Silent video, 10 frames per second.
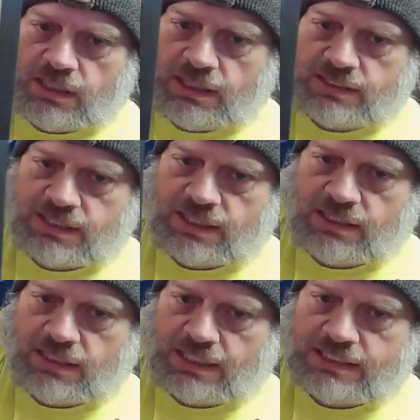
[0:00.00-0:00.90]
He's
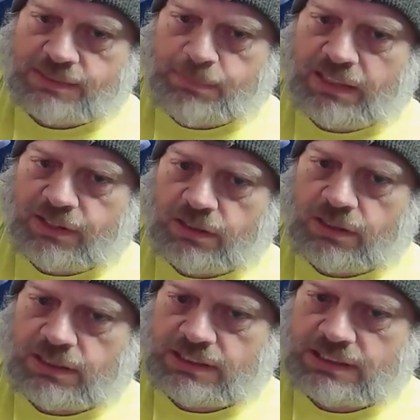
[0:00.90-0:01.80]
like Spider.
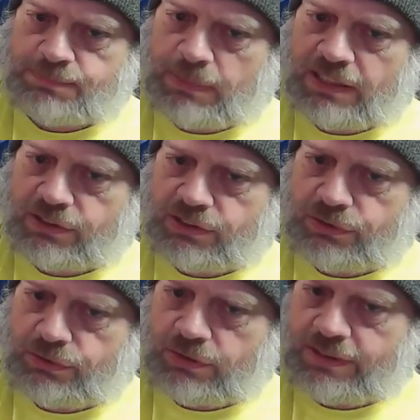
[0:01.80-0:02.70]
He's a Spider
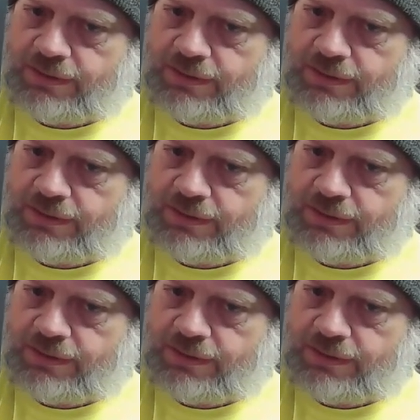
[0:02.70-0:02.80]
dude